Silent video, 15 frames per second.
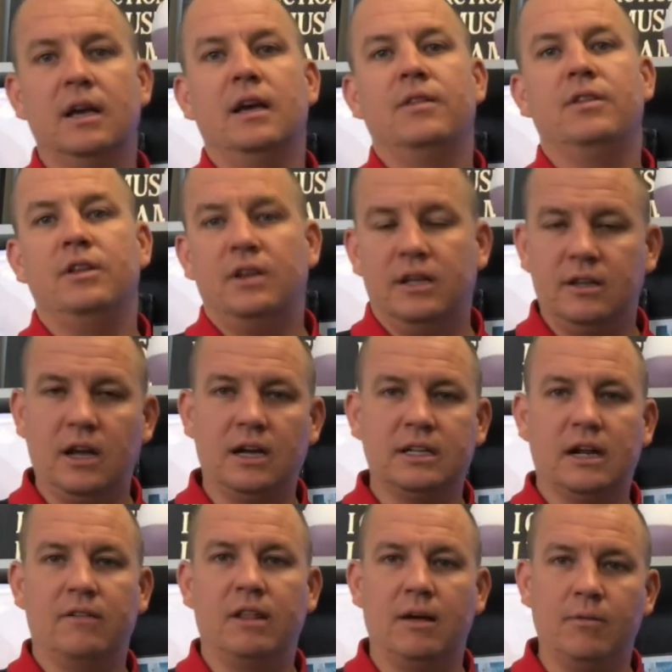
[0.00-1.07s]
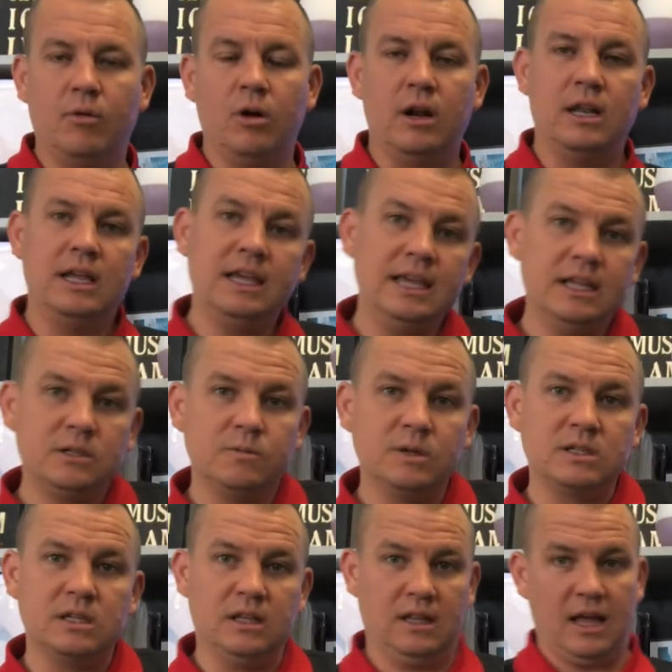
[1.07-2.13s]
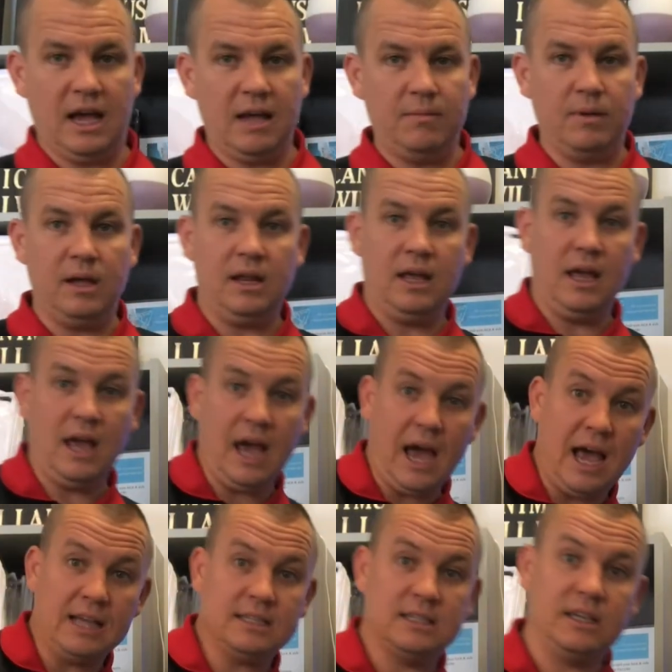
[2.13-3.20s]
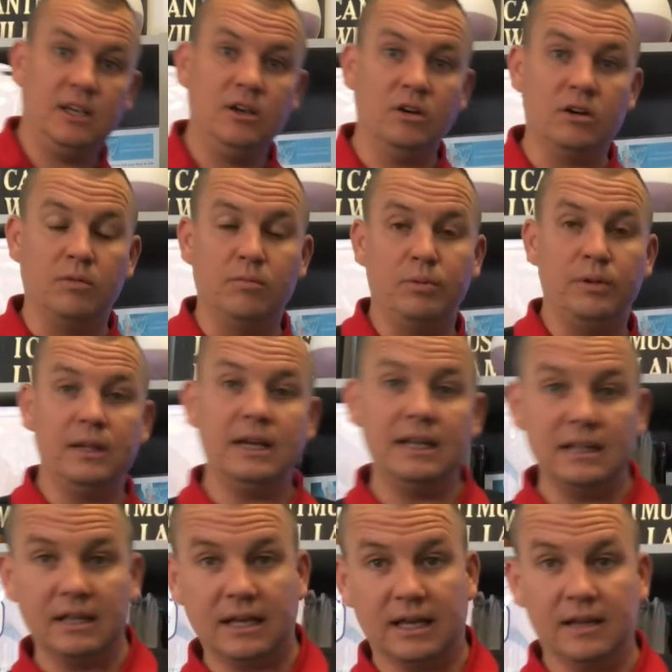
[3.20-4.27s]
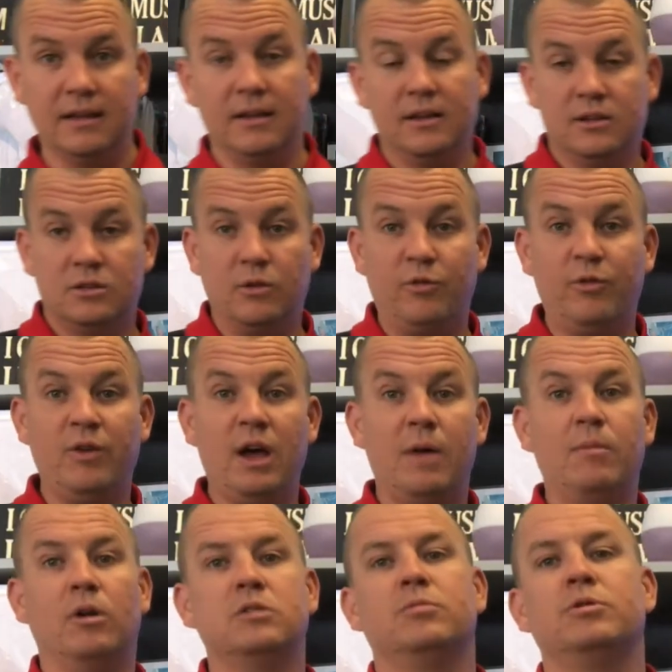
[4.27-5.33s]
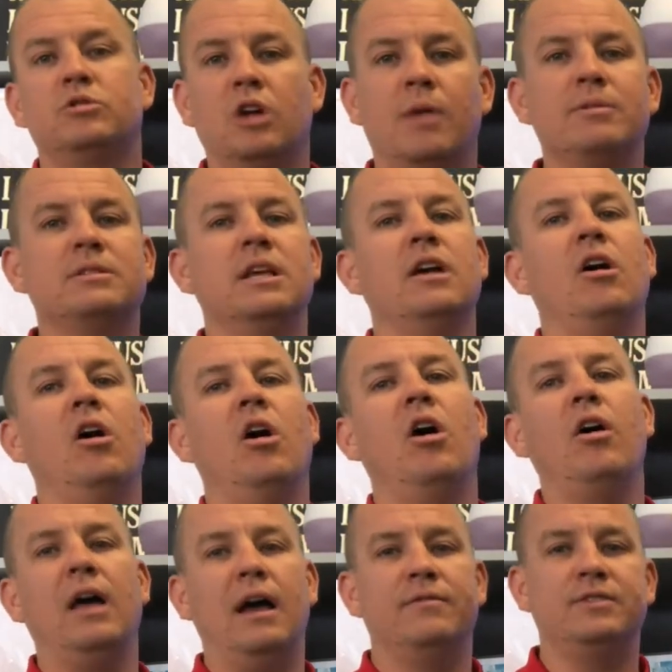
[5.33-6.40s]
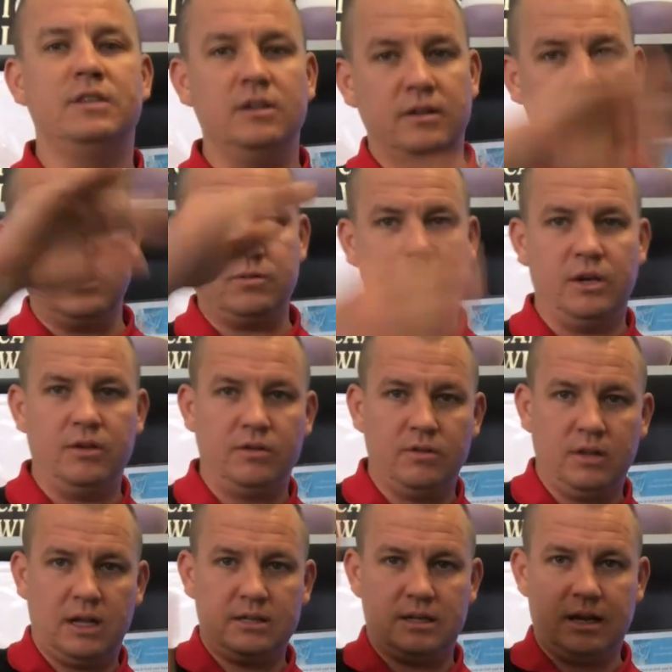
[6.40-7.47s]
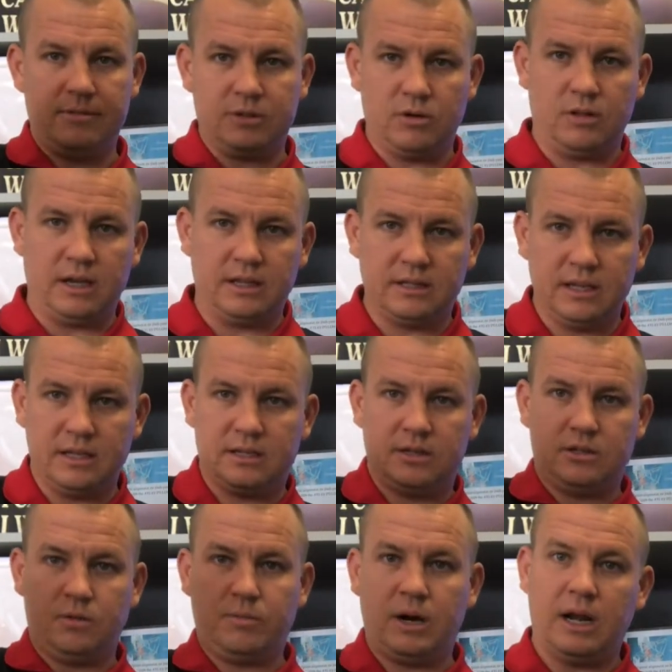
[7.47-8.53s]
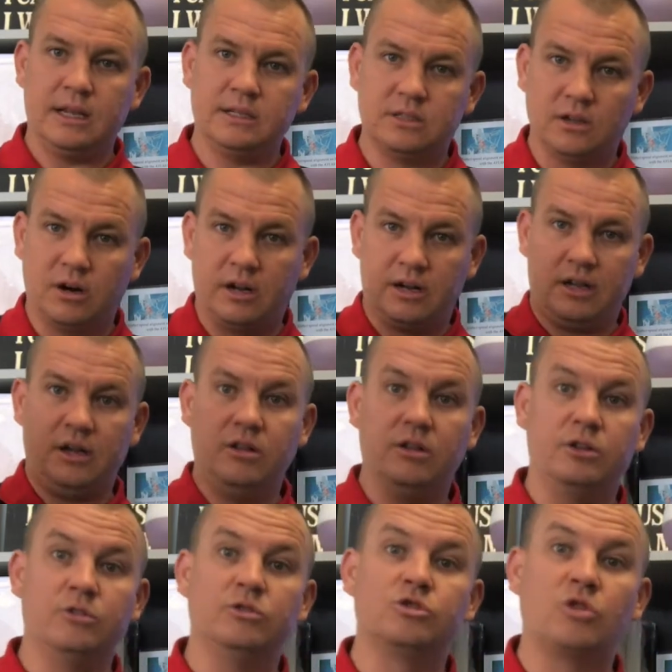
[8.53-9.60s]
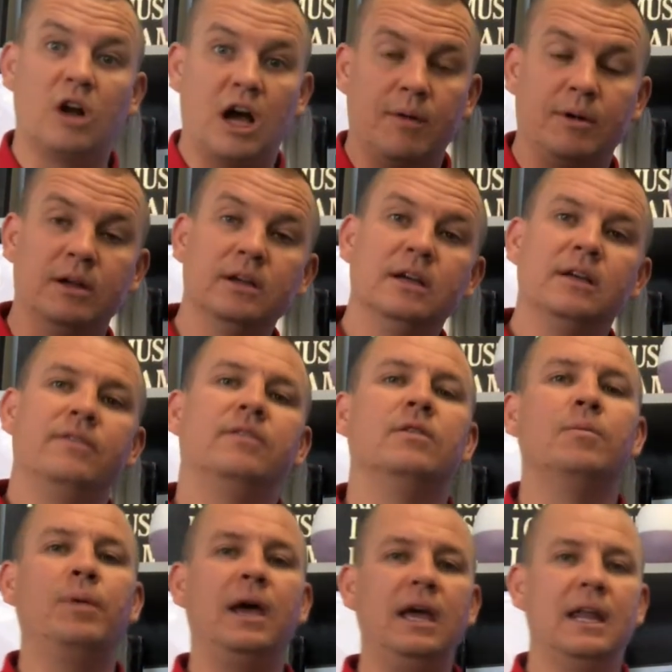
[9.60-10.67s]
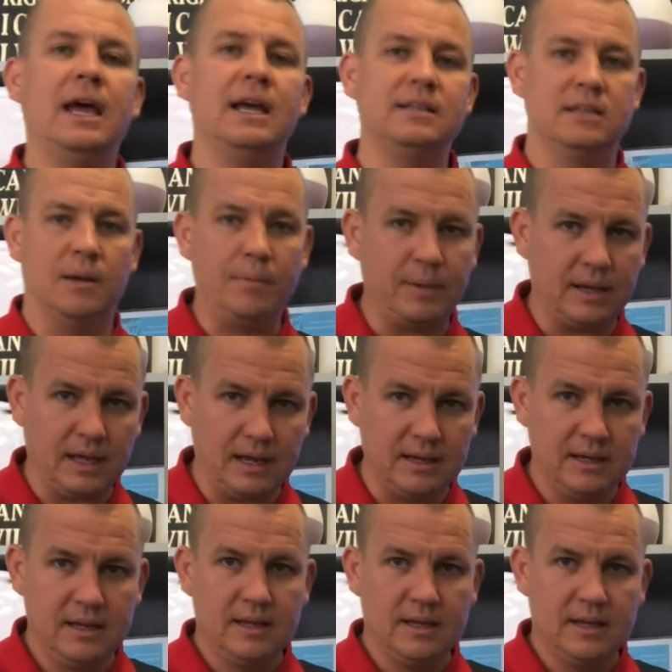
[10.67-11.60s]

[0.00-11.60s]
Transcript: then you get knocked out of alignment more. And each misalignment has to heal completely. So if you've had multiple traumas, they all have to heal. That's why you lots of times go like this, because your body's starting to heal a new trauma, then the pain acts up again.